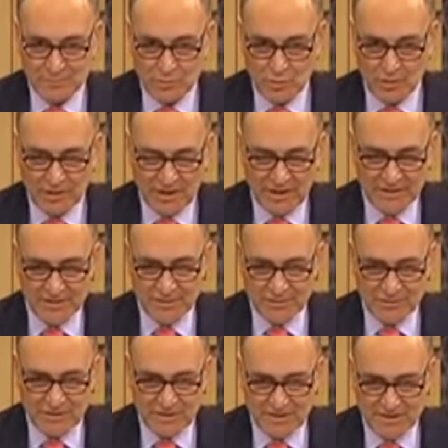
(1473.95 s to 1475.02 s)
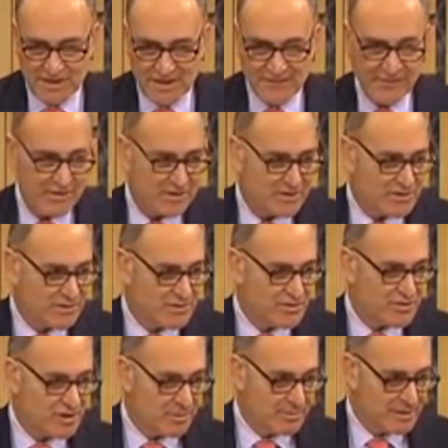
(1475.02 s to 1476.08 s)
or cancer of the esophagus or
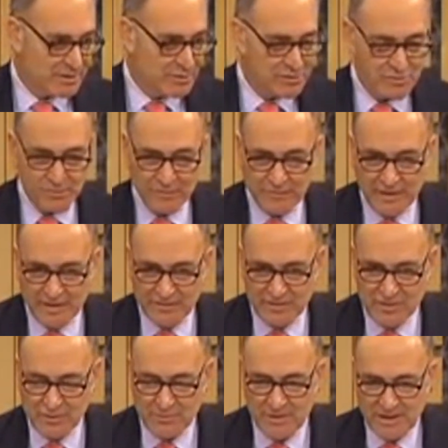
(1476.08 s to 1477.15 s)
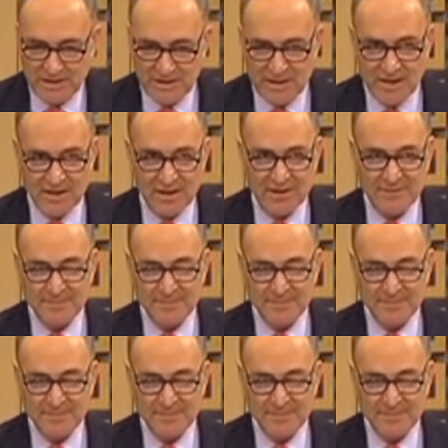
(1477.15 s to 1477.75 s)
stomach, which we found so many getting.